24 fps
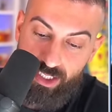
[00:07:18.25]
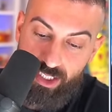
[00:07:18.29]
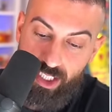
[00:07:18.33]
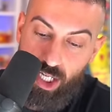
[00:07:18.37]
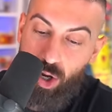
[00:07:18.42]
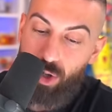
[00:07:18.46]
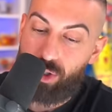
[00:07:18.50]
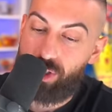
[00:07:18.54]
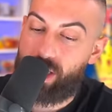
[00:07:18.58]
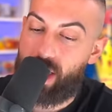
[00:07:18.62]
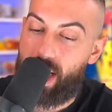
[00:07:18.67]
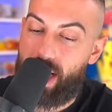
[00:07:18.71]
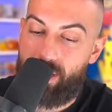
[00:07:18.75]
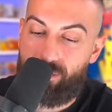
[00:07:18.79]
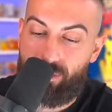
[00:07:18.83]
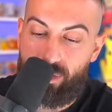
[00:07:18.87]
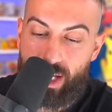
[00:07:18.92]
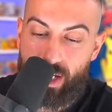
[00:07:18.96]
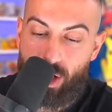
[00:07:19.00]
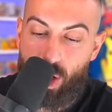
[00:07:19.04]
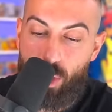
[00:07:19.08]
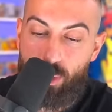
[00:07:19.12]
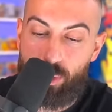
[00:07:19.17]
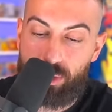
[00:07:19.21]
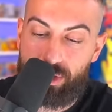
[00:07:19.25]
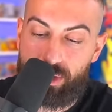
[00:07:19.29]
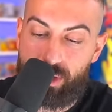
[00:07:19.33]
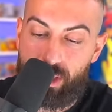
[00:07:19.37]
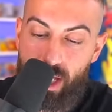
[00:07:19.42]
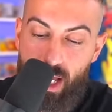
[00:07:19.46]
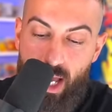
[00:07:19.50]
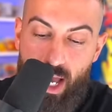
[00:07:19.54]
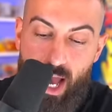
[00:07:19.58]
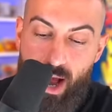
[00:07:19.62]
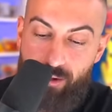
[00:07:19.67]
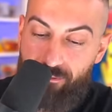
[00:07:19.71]
So it kind of like almost,
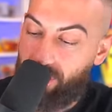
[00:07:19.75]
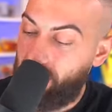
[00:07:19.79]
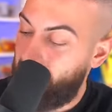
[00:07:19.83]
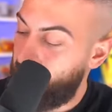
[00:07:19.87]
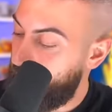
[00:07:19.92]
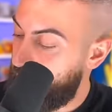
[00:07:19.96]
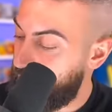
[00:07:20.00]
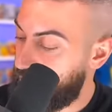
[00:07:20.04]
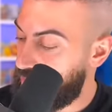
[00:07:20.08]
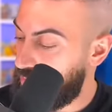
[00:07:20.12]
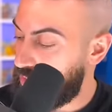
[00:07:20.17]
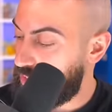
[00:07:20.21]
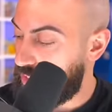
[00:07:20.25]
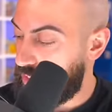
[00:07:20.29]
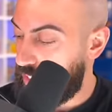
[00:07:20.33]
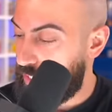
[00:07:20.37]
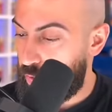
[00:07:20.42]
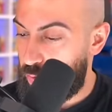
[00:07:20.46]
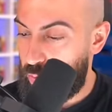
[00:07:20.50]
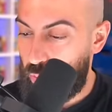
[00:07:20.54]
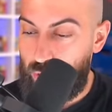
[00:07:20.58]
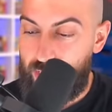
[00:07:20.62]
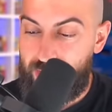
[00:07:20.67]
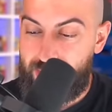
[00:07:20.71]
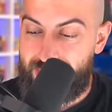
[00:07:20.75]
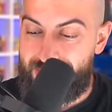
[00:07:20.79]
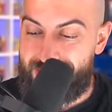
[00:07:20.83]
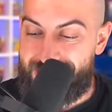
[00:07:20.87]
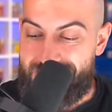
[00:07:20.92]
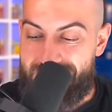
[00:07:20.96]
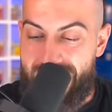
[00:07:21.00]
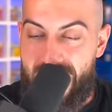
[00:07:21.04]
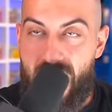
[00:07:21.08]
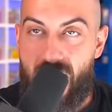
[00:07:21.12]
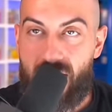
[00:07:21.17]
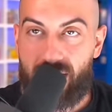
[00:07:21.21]
I feel like it just increases
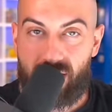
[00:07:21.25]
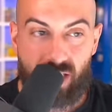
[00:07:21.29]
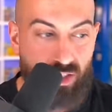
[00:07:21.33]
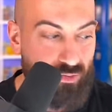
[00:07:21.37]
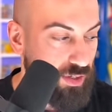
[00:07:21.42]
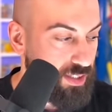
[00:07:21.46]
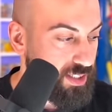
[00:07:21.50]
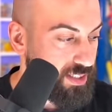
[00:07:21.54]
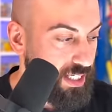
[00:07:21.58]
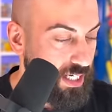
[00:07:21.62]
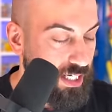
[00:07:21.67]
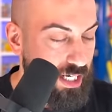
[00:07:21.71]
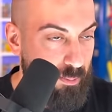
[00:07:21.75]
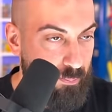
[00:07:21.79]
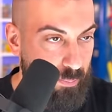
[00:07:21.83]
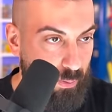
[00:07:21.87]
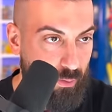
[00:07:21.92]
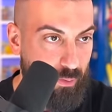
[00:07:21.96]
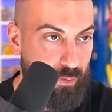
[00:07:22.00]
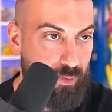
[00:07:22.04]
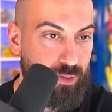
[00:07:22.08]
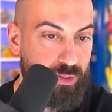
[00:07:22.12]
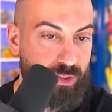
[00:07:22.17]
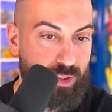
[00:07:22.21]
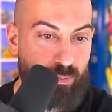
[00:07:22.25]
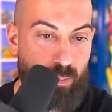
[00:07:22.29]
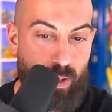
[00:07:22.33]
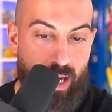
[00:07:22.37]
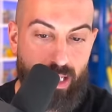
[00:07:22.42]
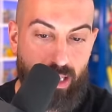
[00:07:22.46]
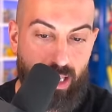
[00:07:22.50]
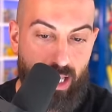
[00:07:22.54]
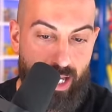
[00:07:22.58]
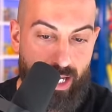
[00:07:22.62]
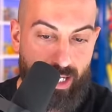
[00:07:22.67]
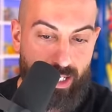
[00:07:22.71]
the odds of us getting pulls by
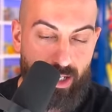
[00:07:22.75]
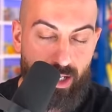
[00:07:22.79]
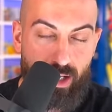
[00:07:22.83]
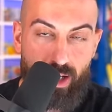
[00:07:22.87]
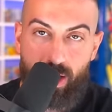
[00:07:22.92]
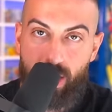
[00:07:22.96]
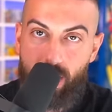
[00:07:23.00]
like